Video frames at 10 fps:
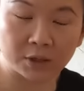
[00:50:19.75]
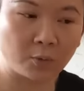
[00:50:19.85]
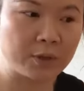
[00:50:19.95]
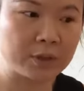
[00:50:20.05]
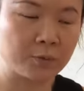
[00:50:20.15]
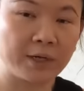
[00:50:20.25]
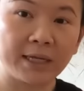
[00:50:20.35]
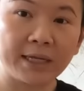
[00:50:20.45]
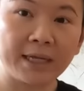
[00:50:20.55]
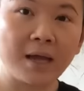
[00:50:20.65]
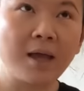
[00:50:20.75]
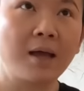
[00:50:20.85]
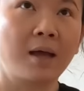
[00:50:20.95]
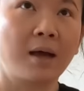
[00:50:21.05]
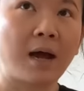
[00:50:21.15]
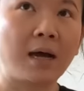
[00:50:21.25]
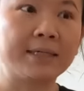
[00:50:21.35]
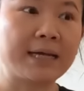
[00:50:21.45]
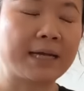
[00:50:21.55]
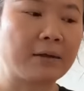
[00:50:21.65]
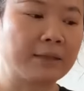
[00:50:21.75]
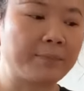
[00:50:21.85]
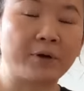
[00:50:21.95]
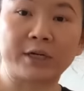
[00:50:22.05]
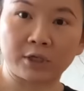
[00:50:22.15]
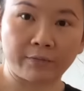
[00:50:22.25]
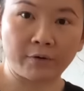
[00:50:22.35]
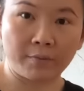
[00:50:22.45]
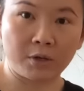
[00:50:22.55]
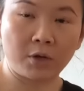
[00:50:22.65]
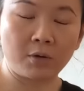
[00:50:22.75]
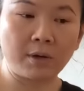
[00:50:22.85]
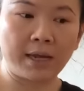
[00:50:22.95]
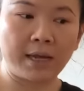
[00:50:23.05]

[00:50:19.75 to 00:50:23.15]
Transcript: So which really uh, take out the pressure from you.